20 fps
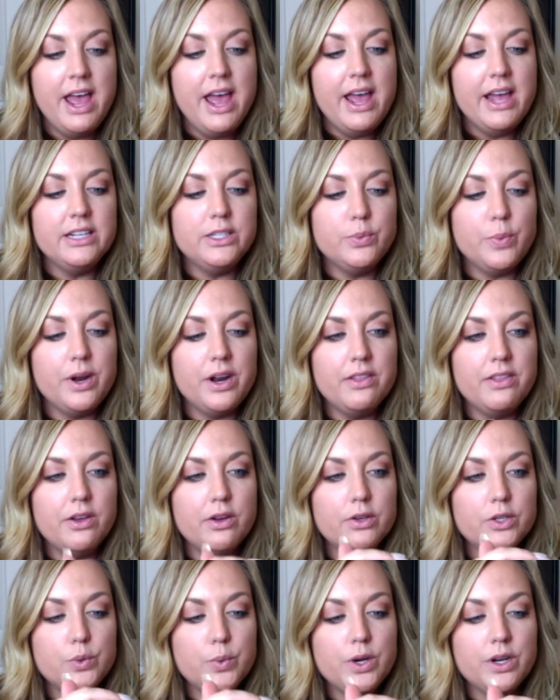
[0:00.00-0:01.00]
It's one of
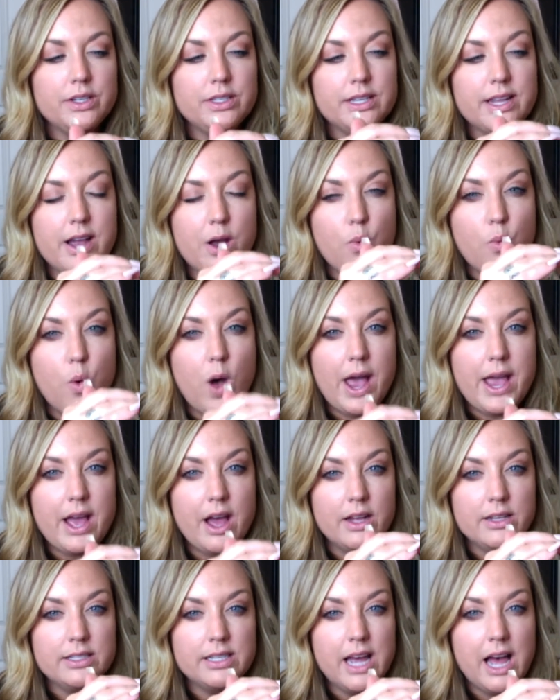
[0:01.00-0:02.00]
those where it's like white
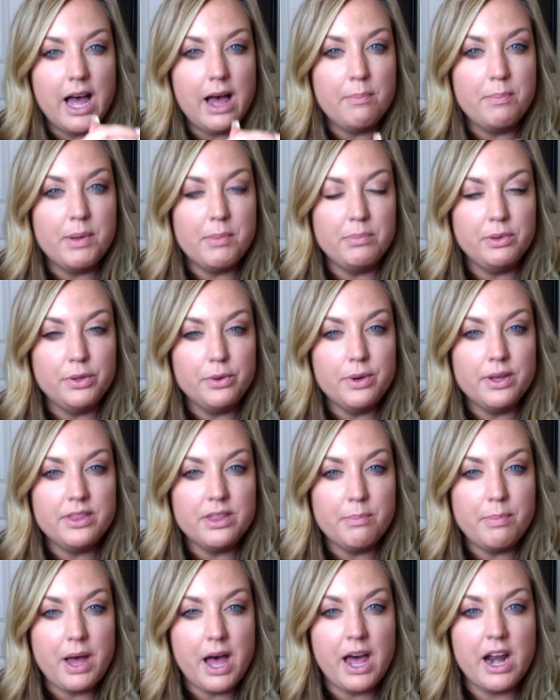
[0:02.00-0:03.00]
on top and blue at
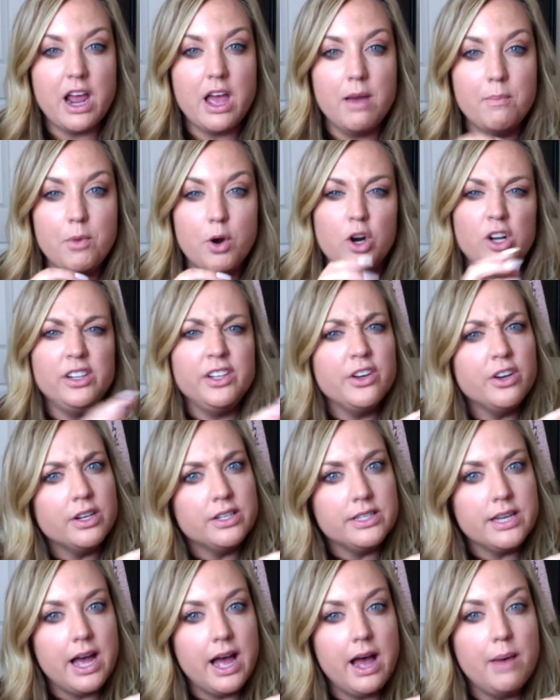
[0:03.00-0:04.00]
the bottom, or clear
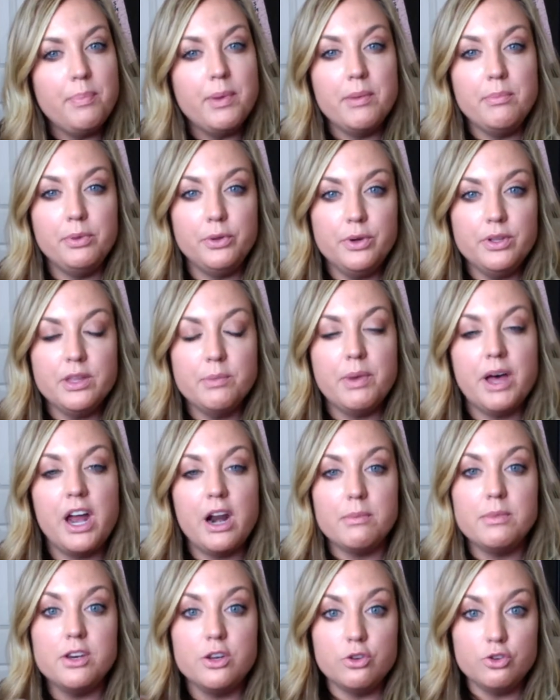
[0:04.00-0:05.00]
on top and blue at the
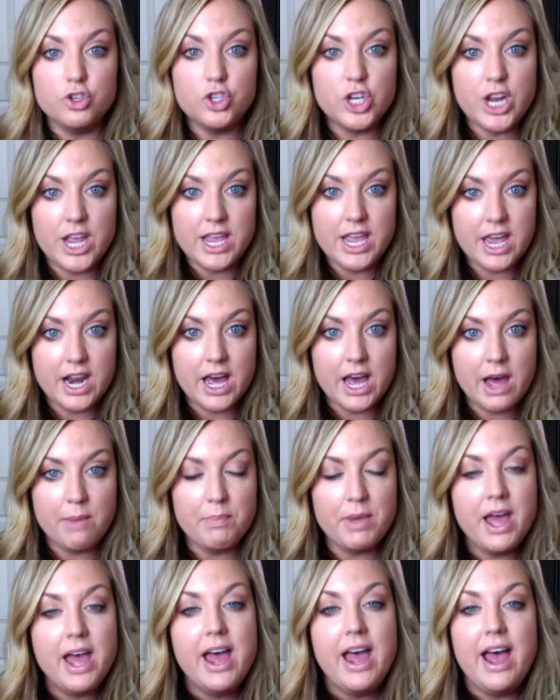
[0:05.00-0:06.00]
bottom, and you shake it up,
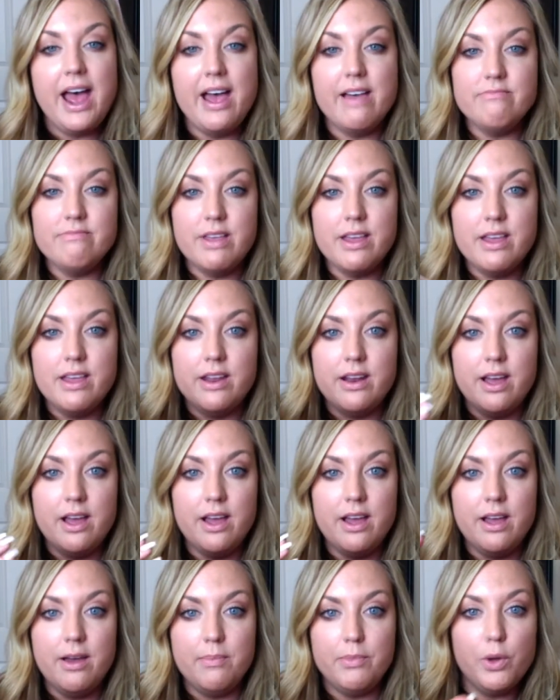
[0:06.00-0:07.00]
and
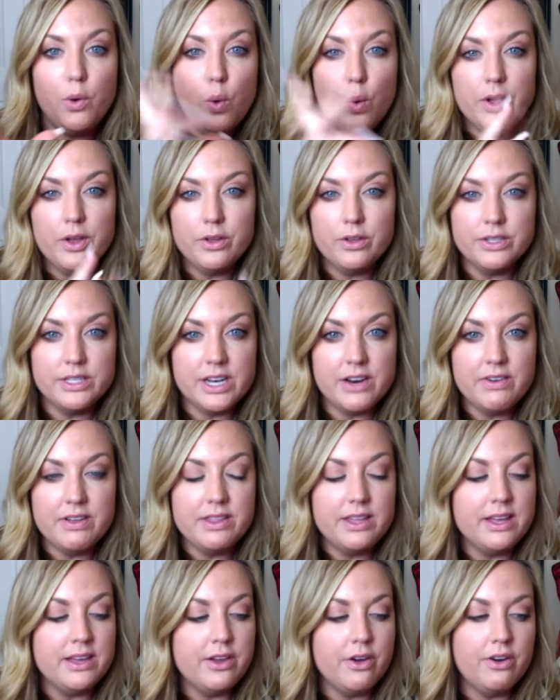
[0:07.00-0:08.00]
then the oils and
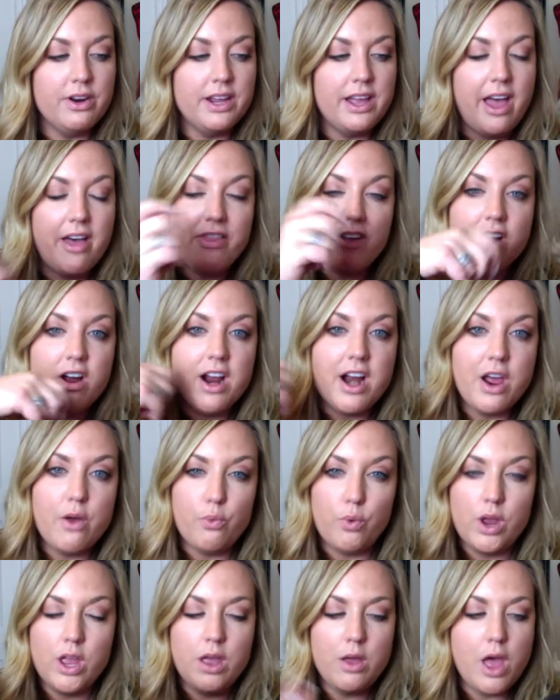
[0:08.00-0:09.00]
everything go together, and it
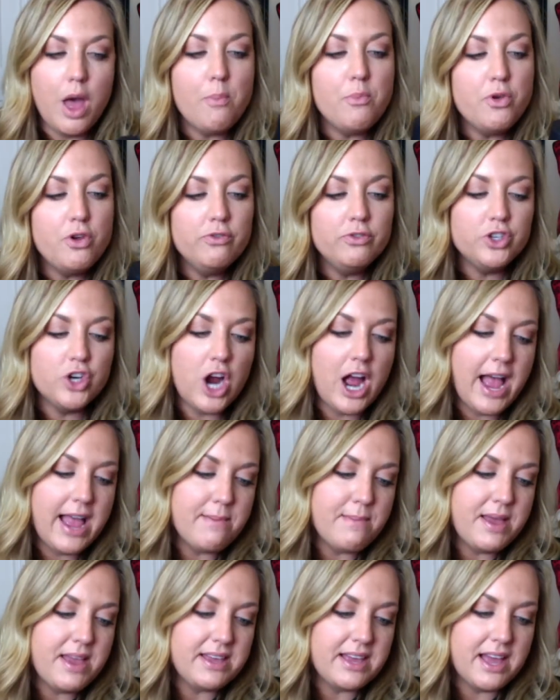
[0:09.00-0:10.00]
removes your eye
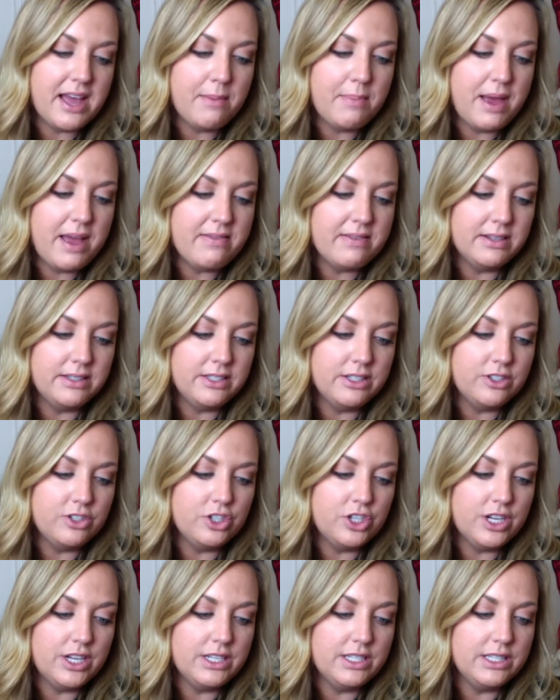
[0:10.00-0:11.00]
makeup, and this is
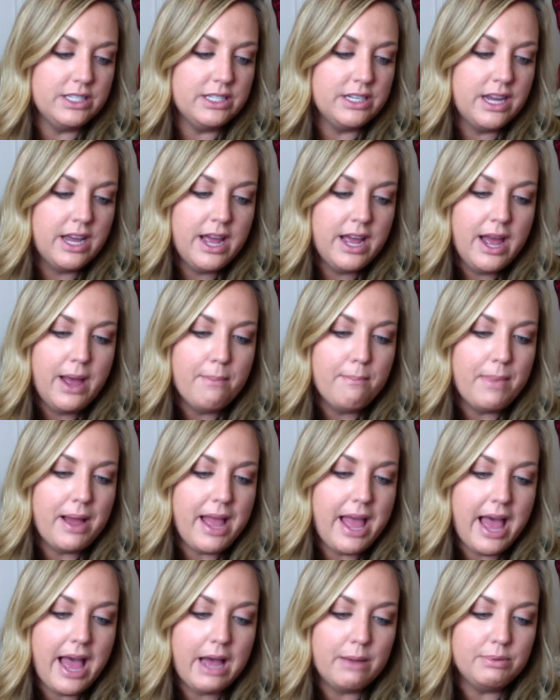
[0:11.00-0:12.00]
just
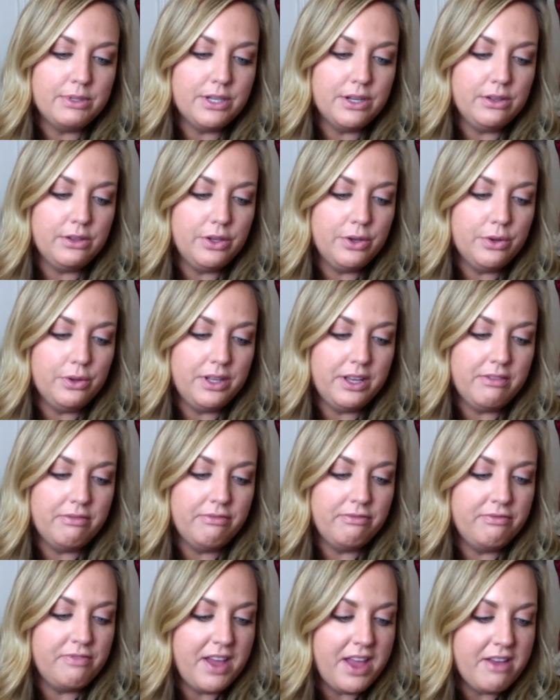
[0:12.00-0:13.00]
my absolutely
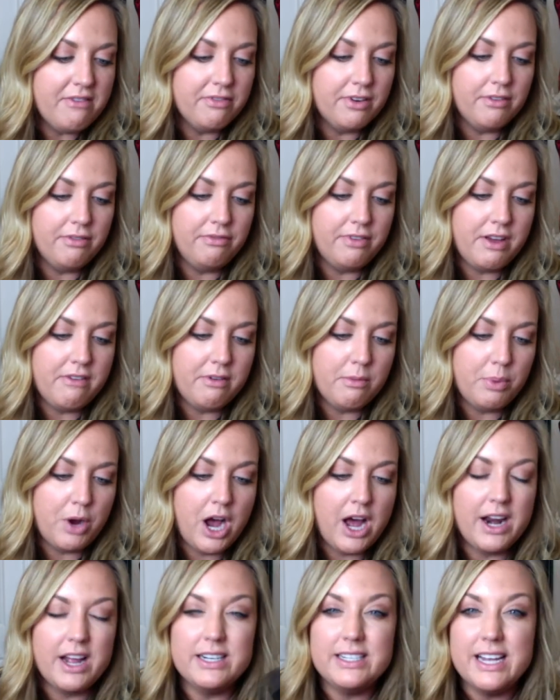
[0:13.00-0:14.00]
favorite
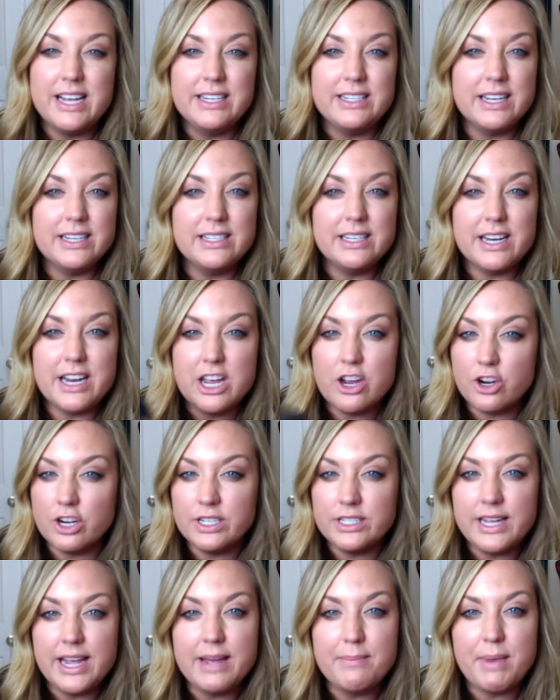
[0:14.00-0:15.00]
product. It doesn't
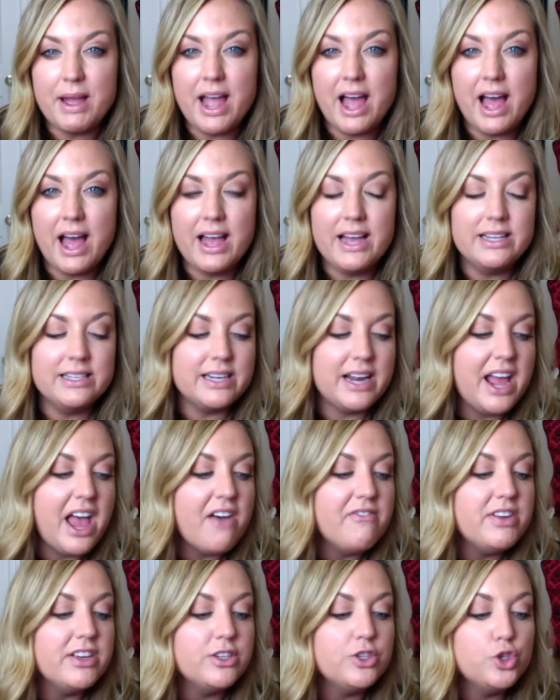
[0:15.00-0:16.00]
irritate my eyes, and I
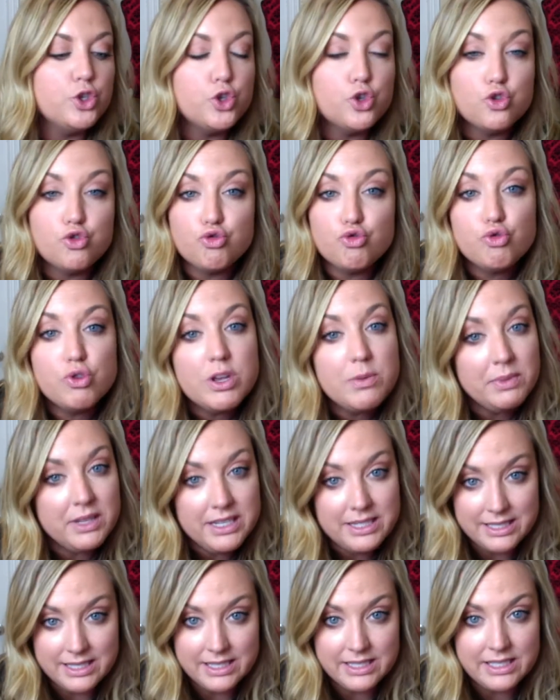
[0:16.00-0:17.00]
have extremely
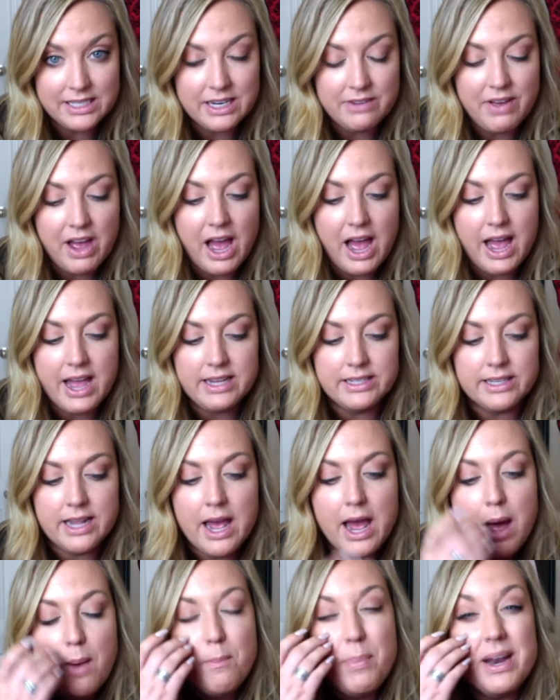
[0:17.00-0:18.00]
sensitive eyes,
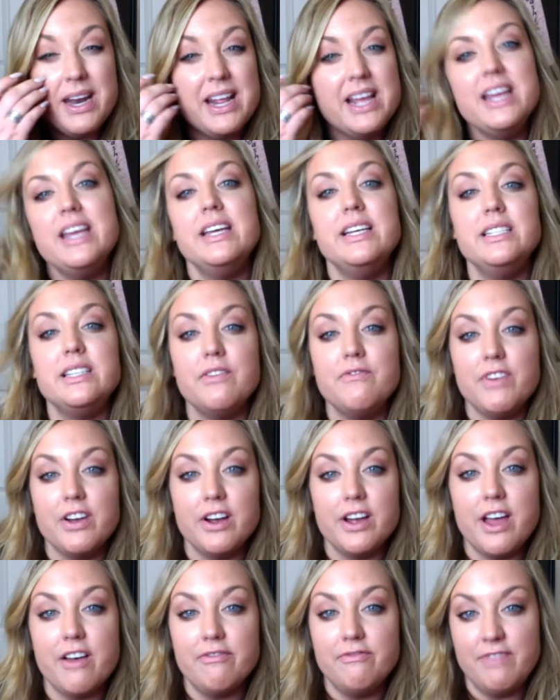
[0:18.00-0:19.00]
but it is
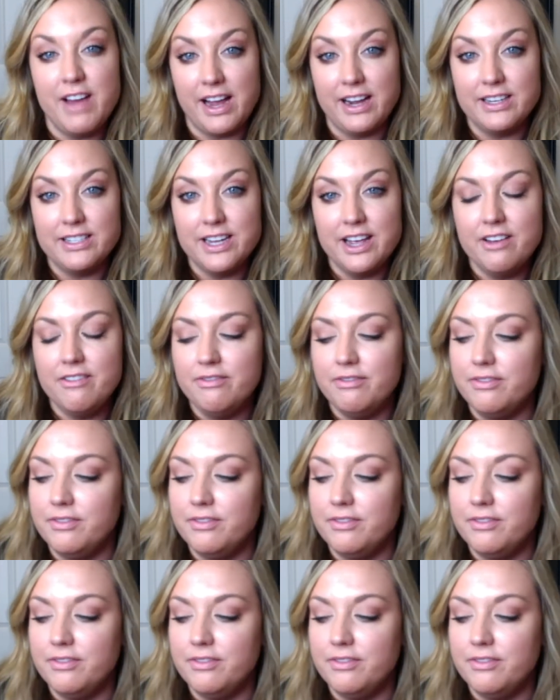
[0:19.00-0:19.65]
very effective.